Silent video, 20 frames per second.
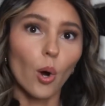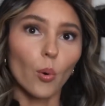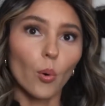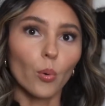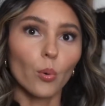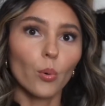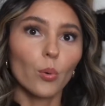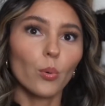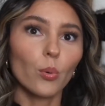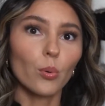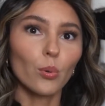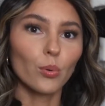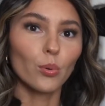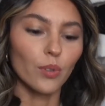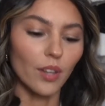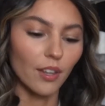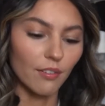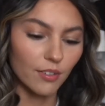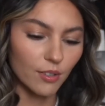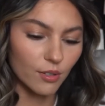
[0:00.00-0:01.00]
Ooh,
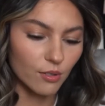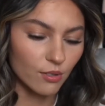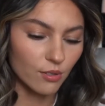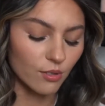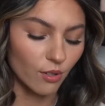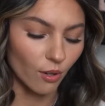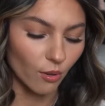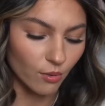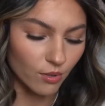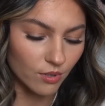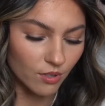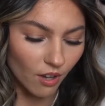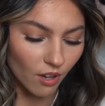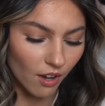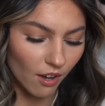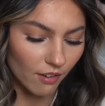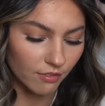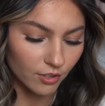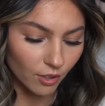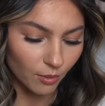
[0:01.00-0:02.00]
they feel so
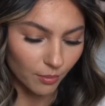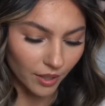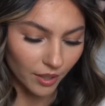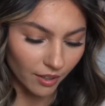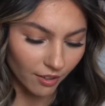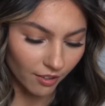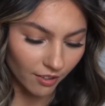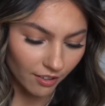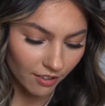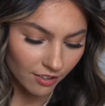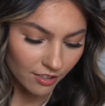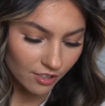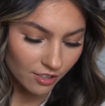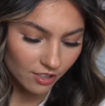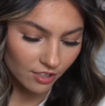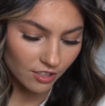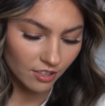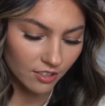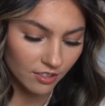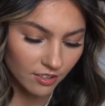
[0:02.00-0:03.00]
soft. Oh my
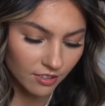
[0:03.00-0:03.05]
gosh.